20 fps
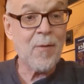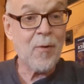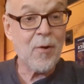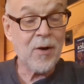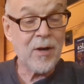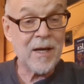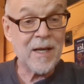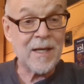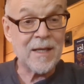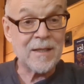where
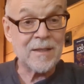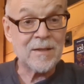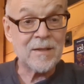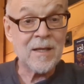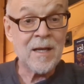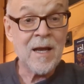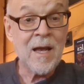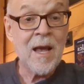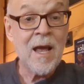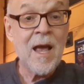it
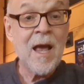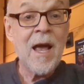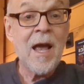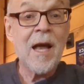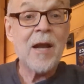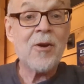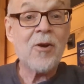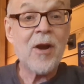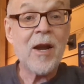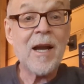is.
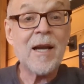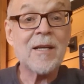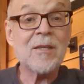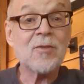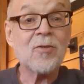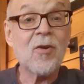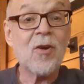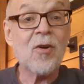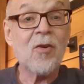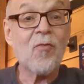And your hand is
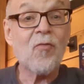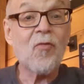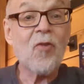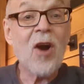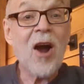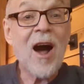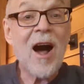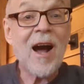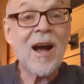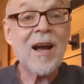going to
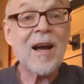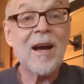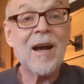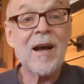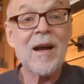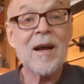rock.